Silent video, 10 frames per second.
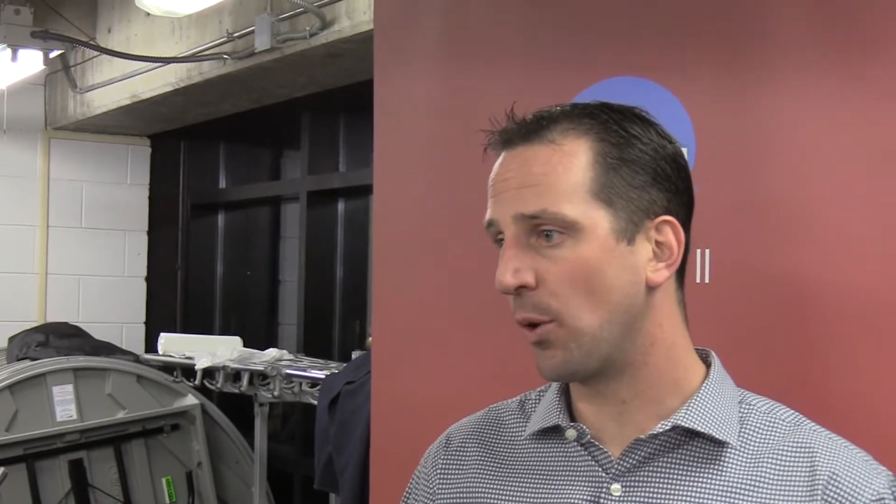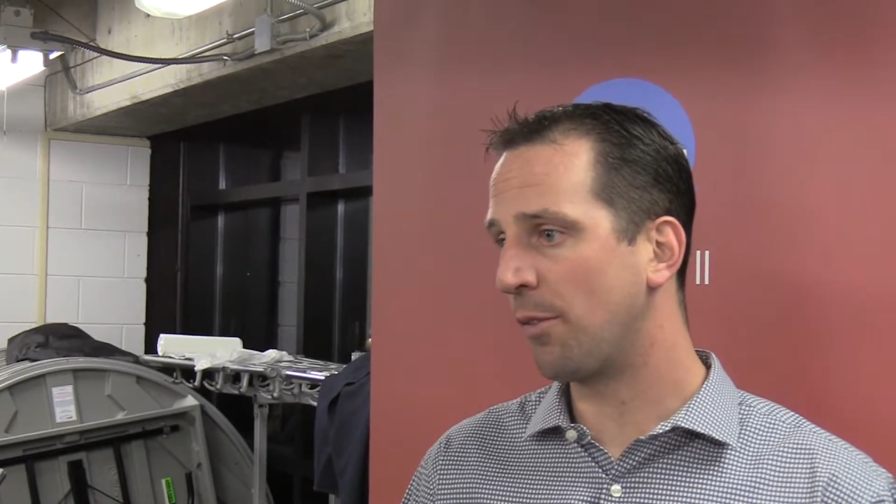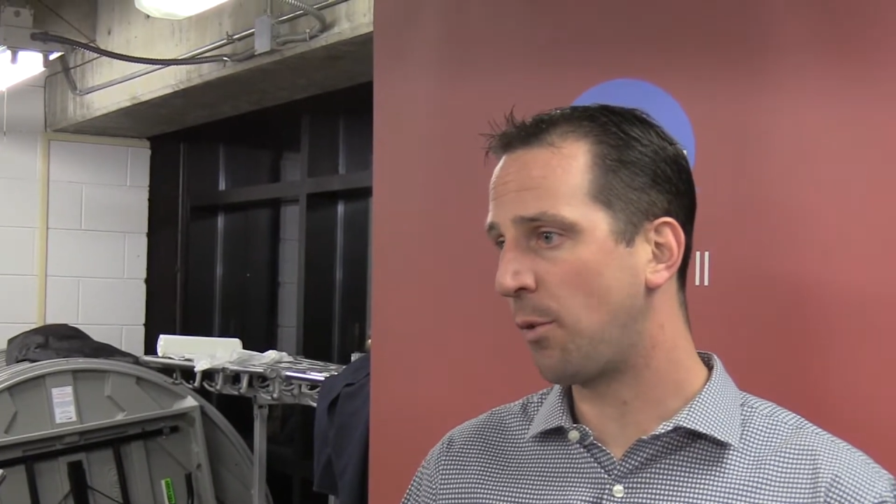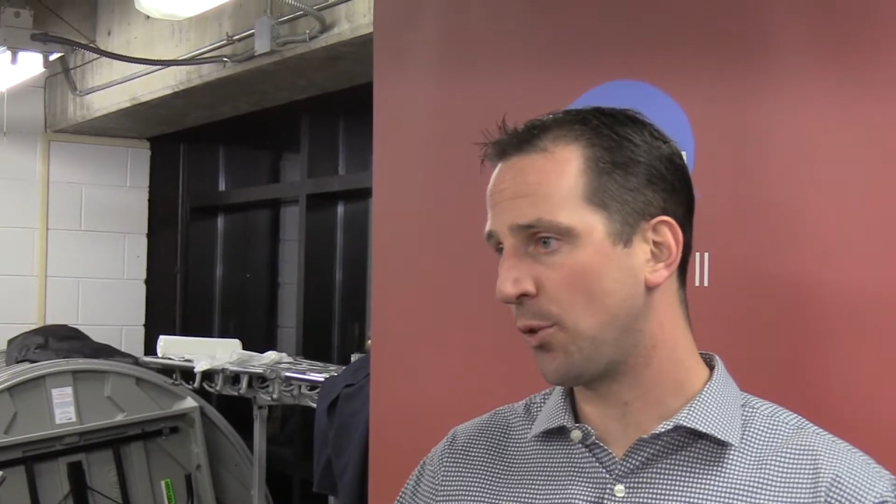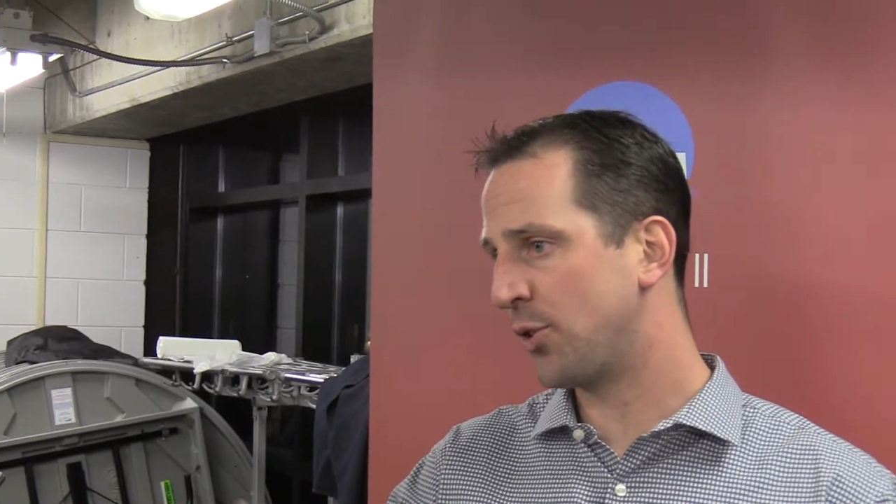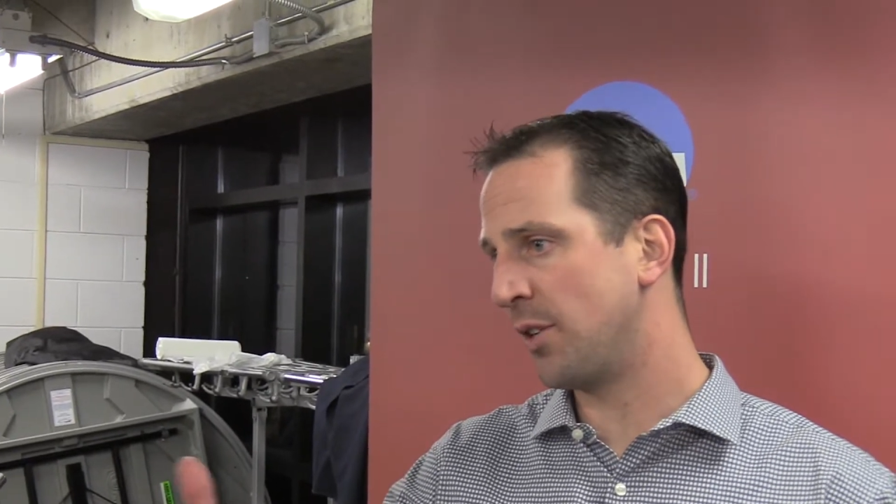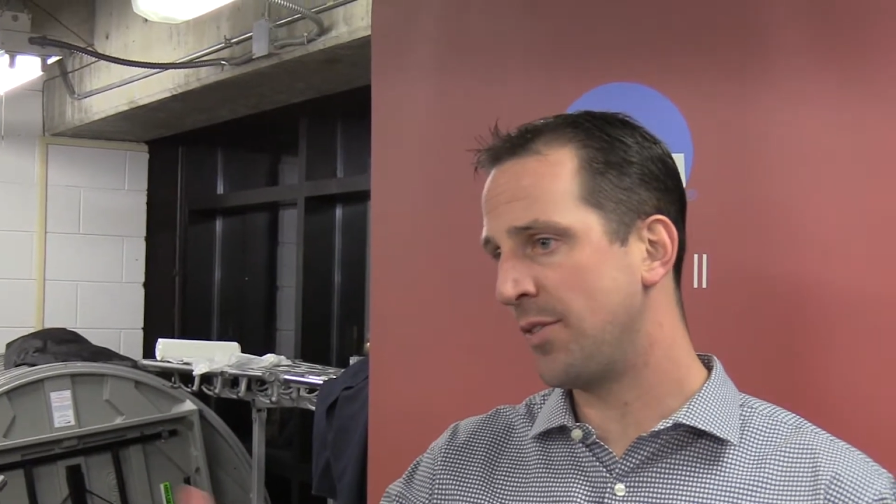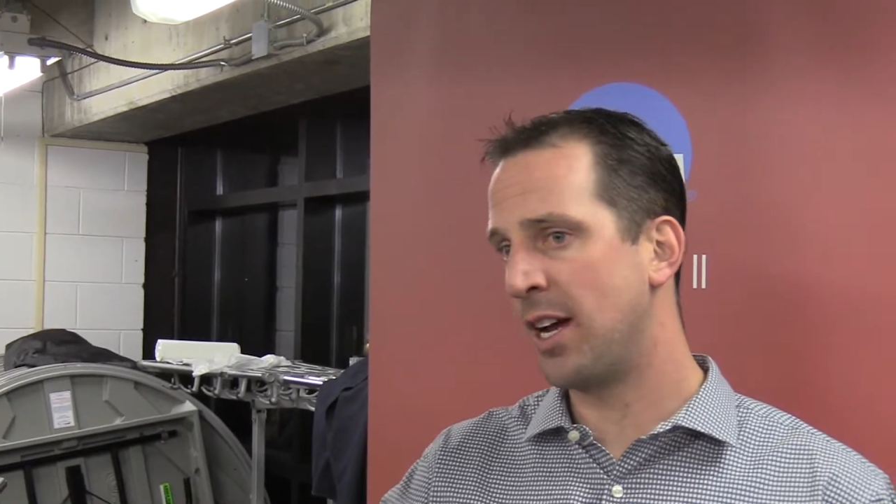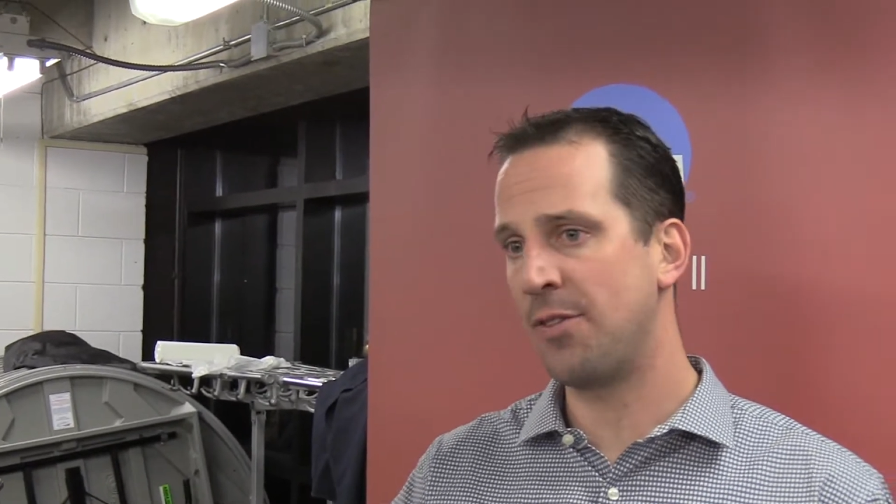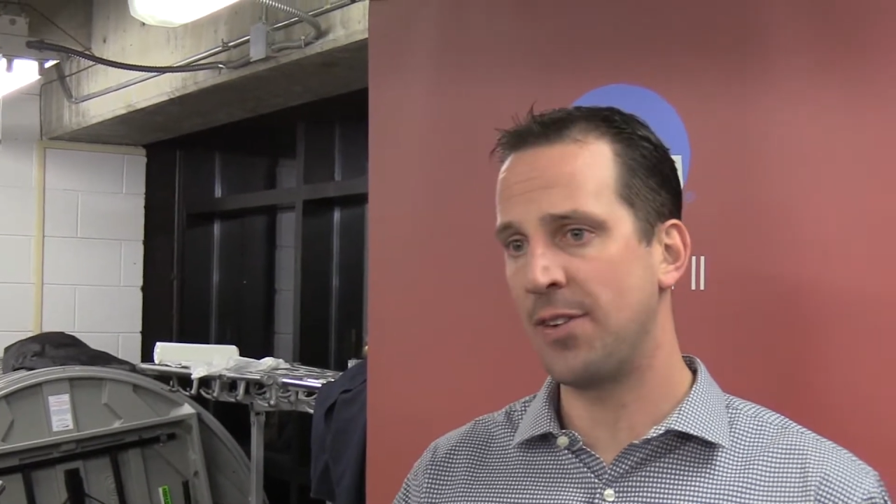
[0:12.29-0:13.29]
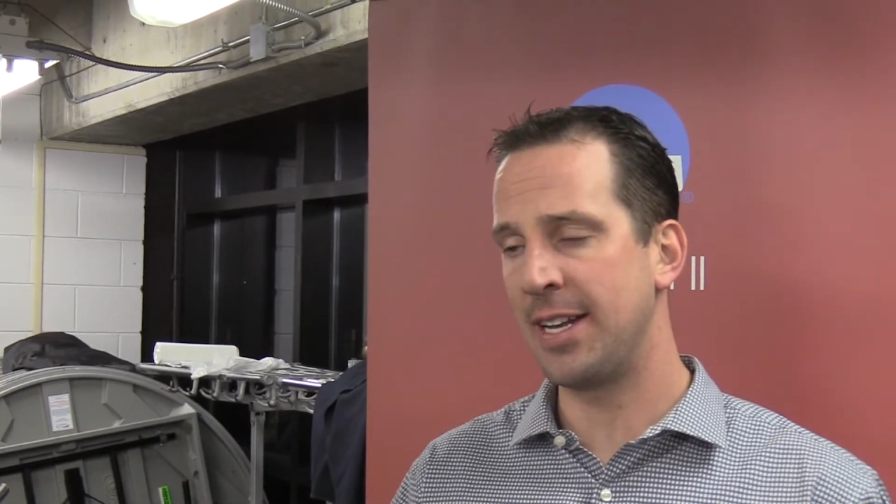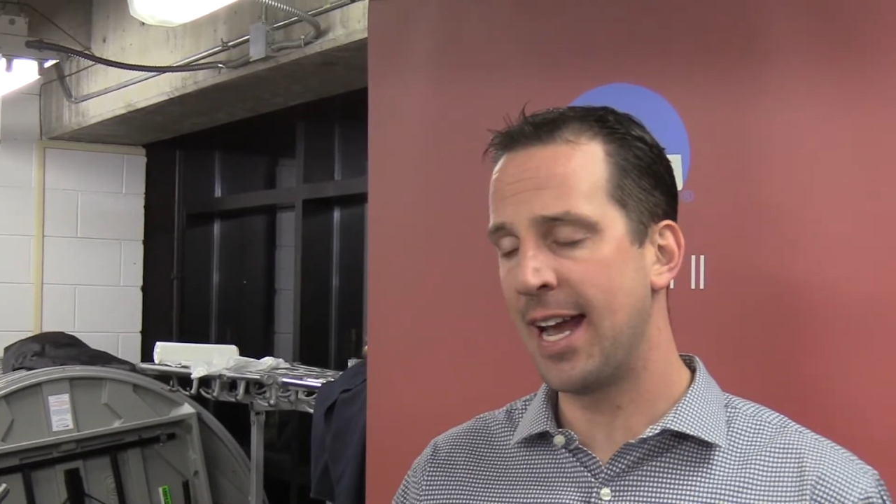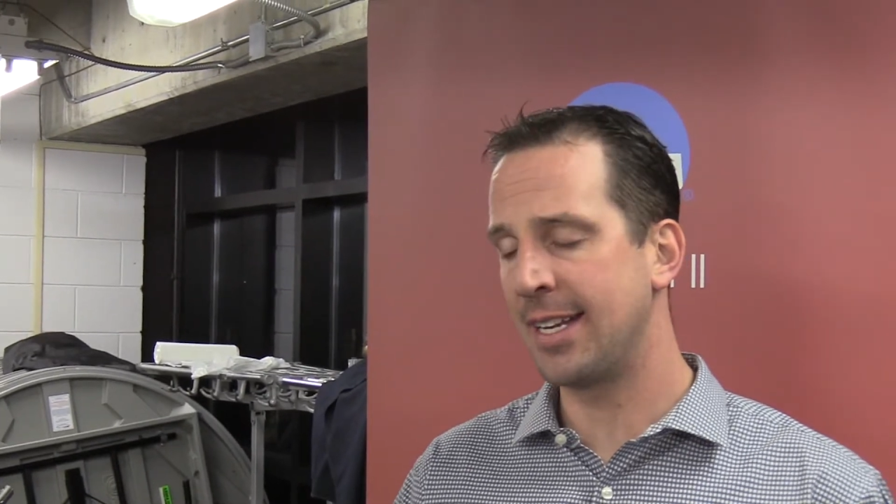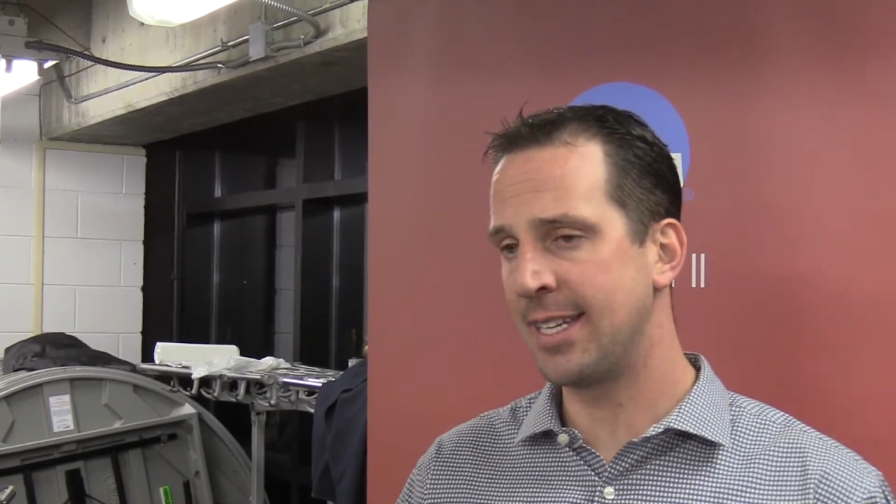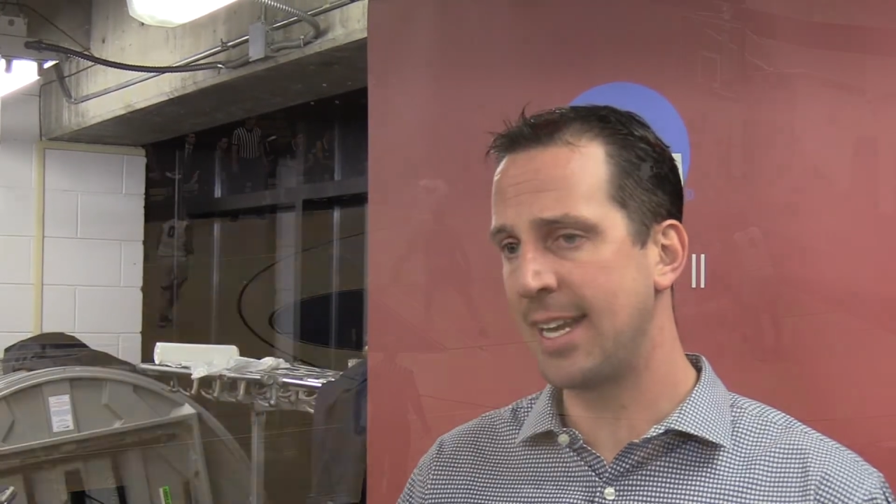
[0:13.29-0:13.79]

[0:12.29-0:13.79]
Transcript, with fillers: We were fortunate enough, but uh, not